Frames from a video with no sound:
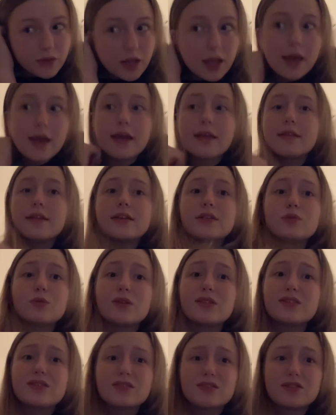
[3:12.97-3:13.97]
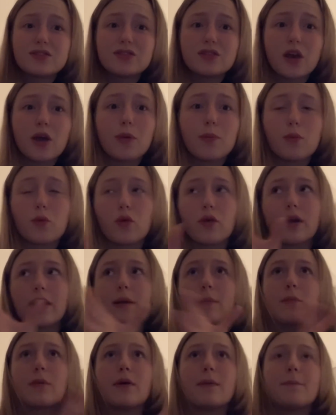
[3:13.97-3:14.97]
This one's so boring,
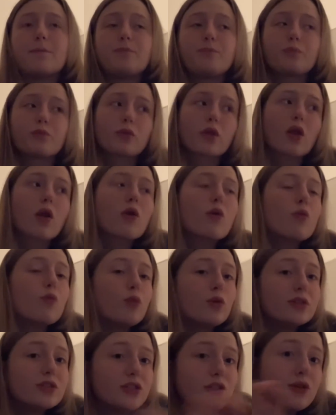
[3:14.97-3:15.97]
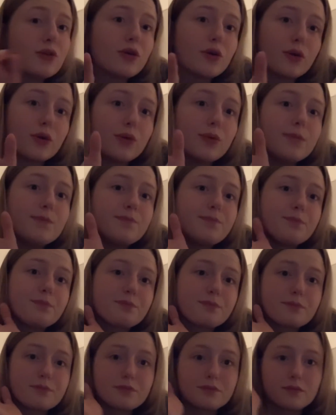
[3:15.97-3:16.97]
but what do you call
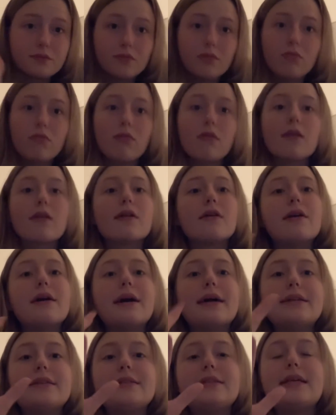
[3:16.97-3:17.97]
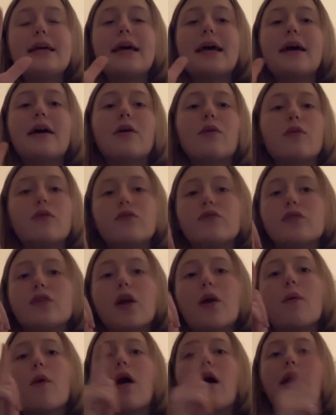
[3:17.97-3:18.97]
a deer with no
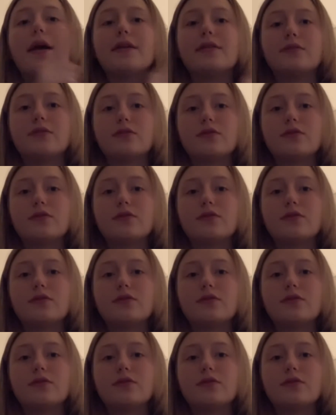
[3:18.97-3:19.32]
eyes?